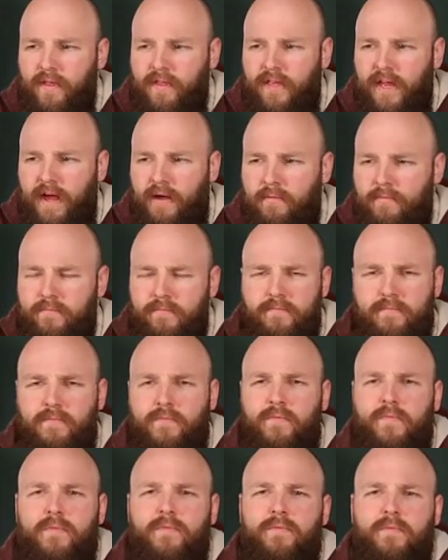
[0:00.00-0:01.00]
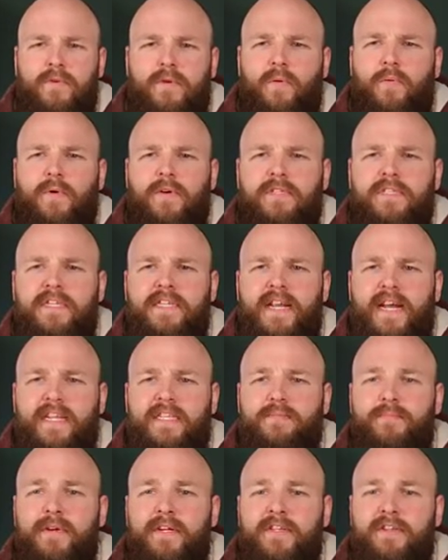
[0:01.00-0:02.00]
yeah, it wasn't
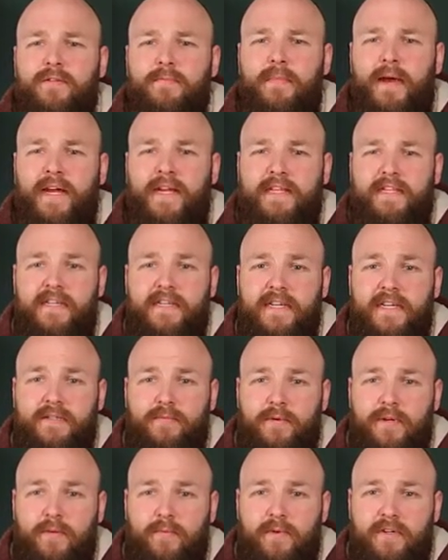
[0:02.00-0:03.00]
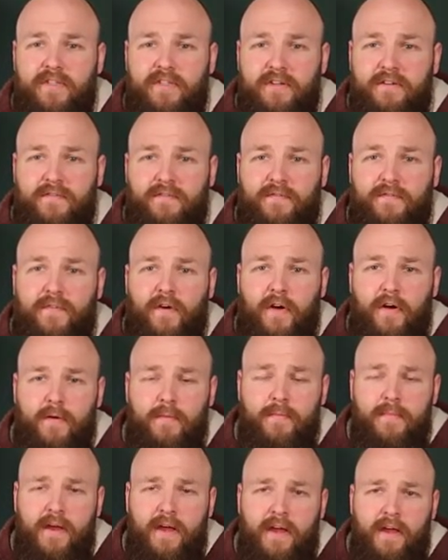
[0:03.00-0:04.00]
that special back in the days, but it was a
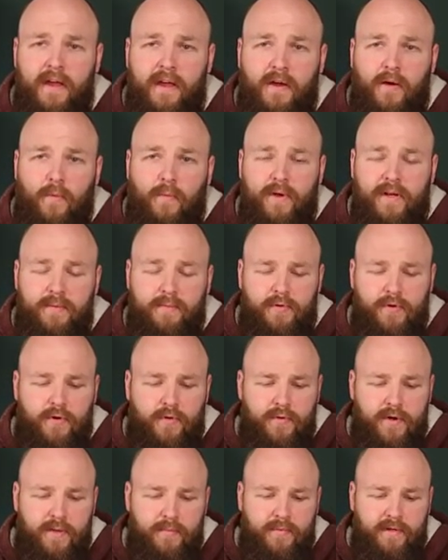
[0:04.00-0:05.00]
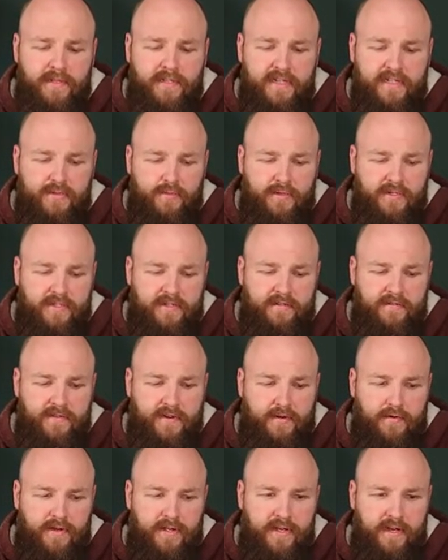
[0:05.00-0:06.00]
farm with a brewery, but this was a
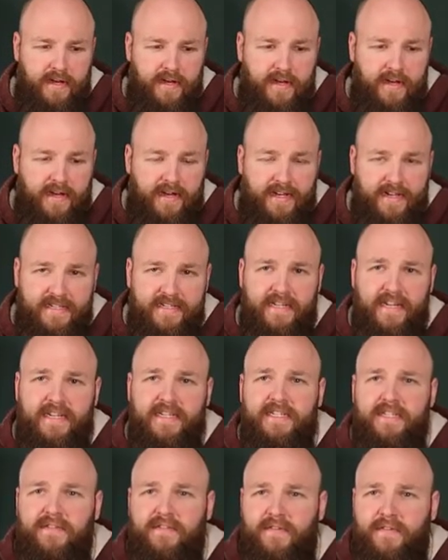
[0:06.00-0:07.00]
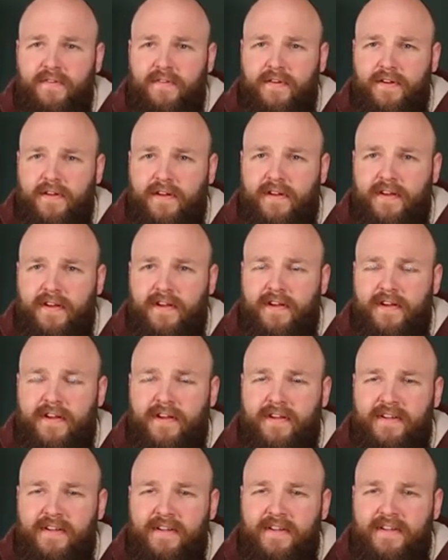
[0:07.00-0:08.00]
very extensive uh,
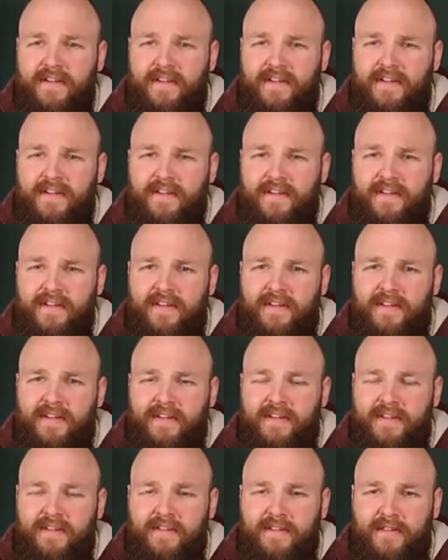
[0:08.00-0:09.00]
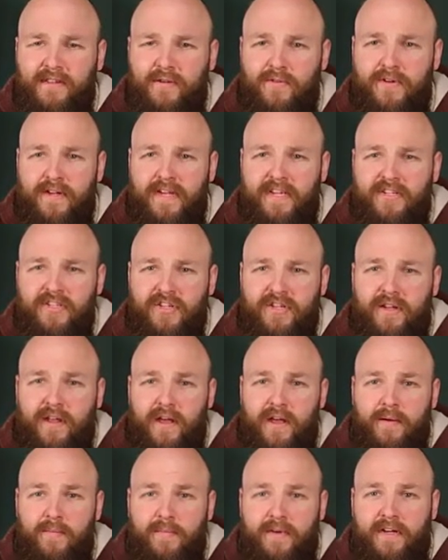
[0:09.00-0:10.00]
location
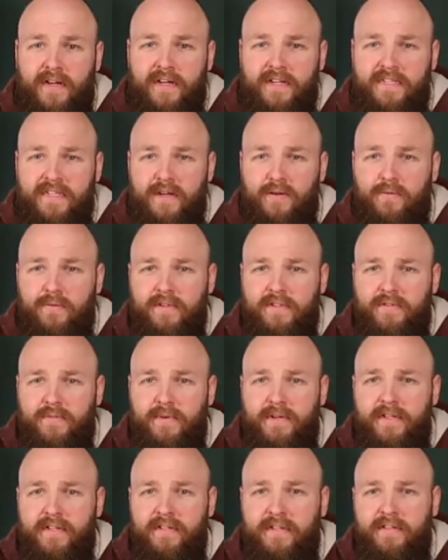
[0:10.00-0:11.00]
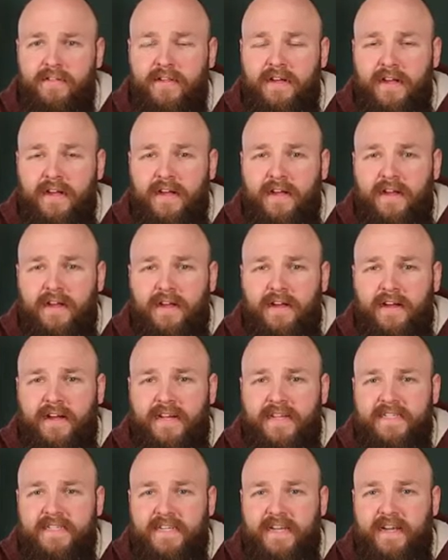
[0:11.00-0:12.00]
because it was written
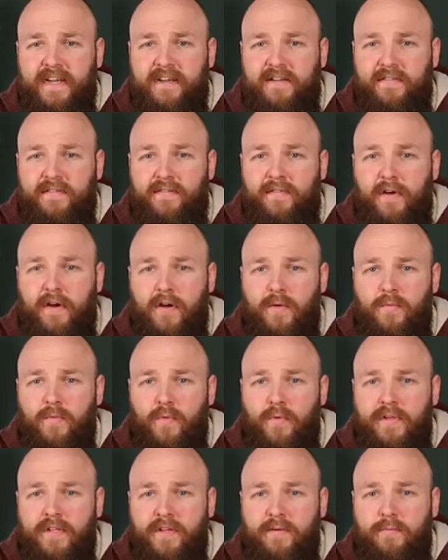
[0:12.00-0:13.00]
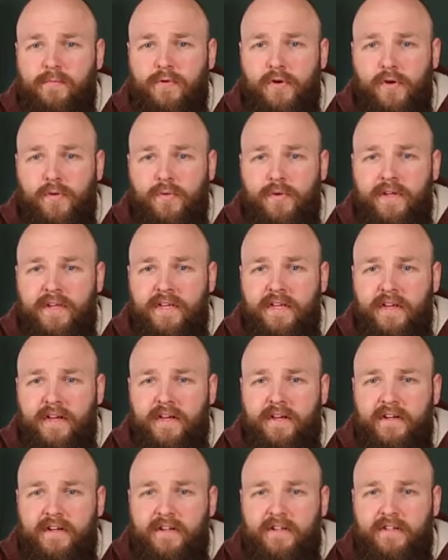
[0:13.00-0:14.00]
as a farm with a brewery,
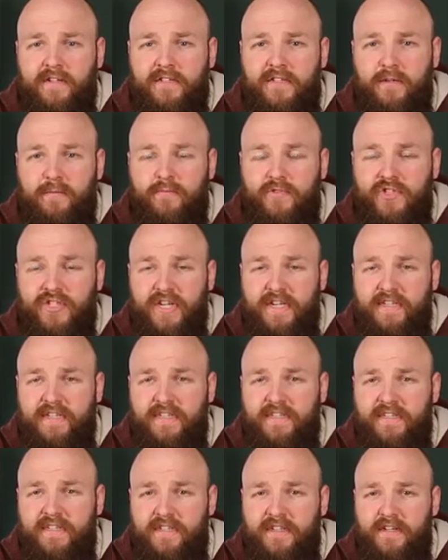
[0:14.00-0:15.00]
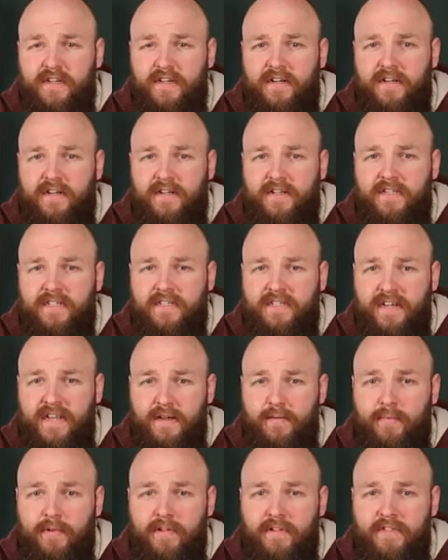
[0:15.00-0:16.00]
some sheds, uh,
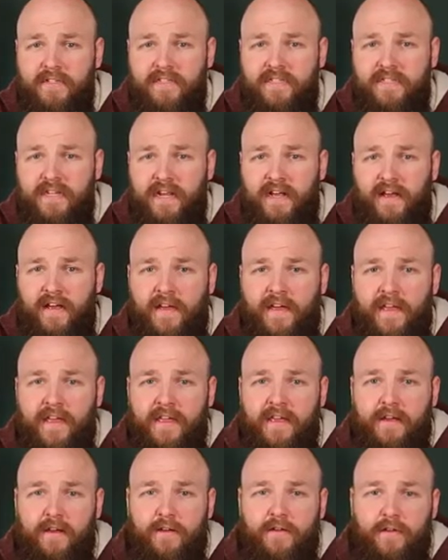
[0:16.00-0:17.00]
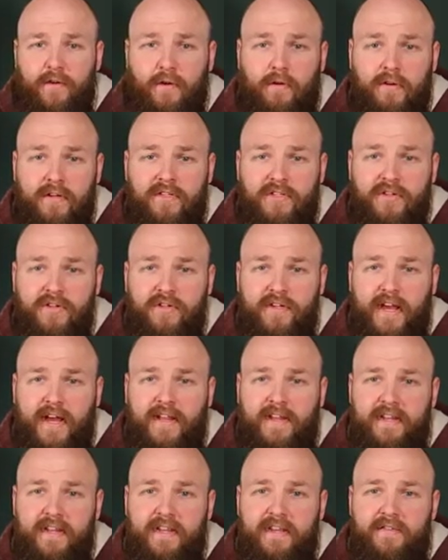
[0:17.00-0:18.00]
stables, an orchard
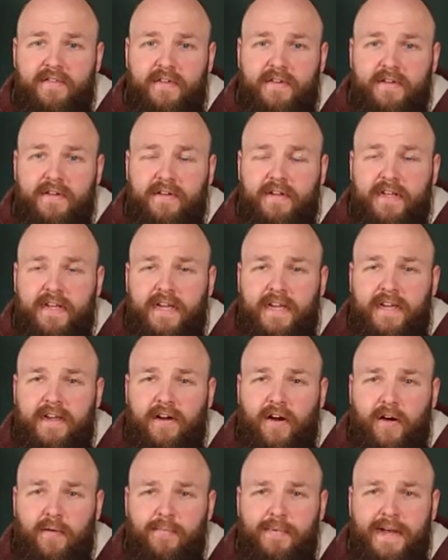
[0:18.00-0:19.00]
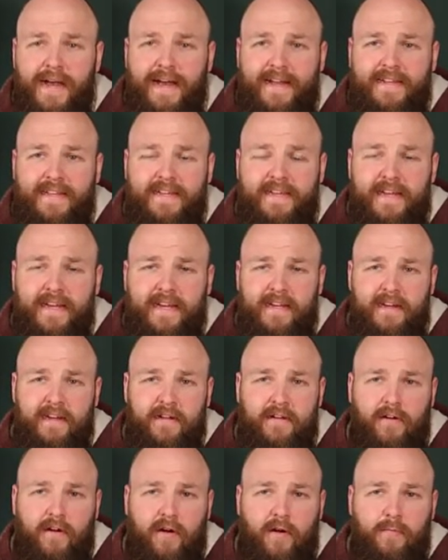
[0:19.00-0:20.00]
and even a hop attic and
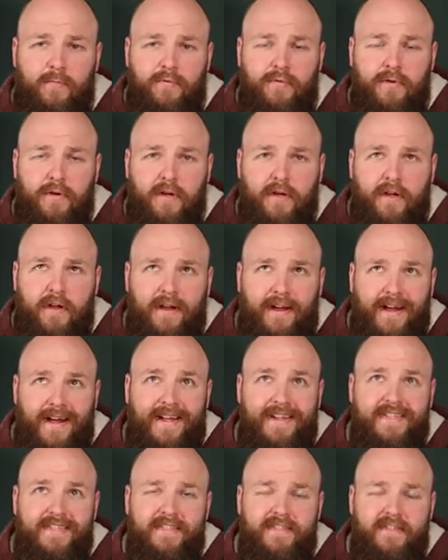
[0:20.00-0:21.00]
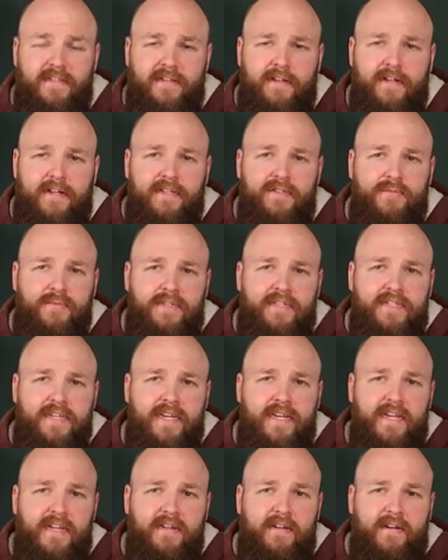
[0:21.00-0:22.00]
a hop ast, as we
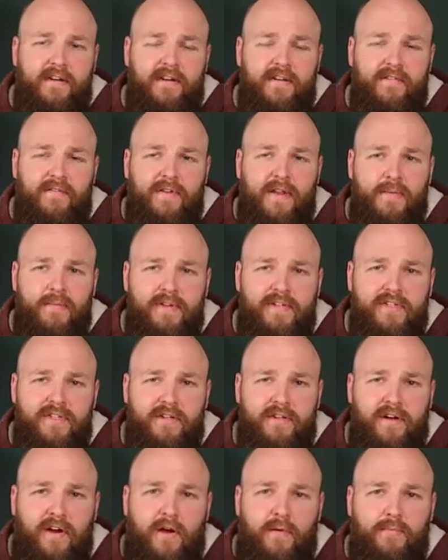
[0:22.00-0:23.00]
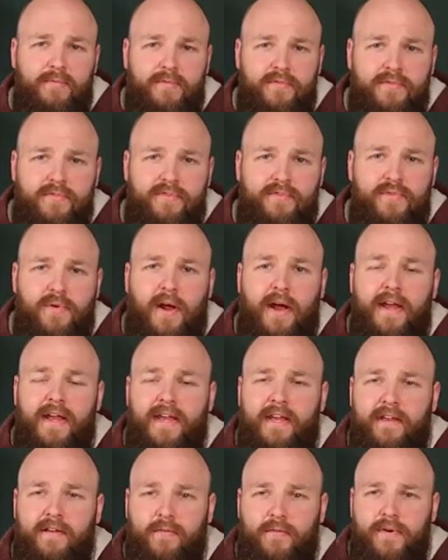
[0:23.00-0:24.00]
say in, uh, in Flemish, a hop
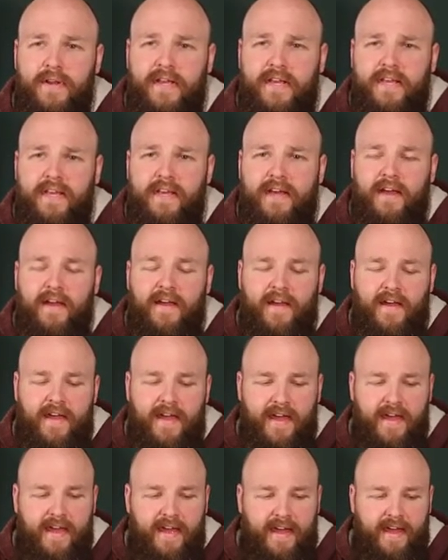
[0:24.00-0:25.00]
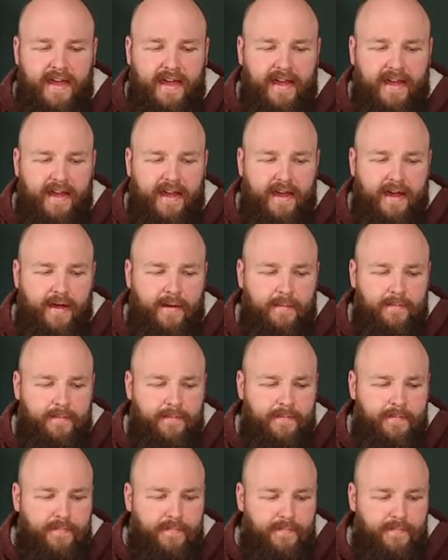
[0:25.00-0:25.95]
drying rig. Um,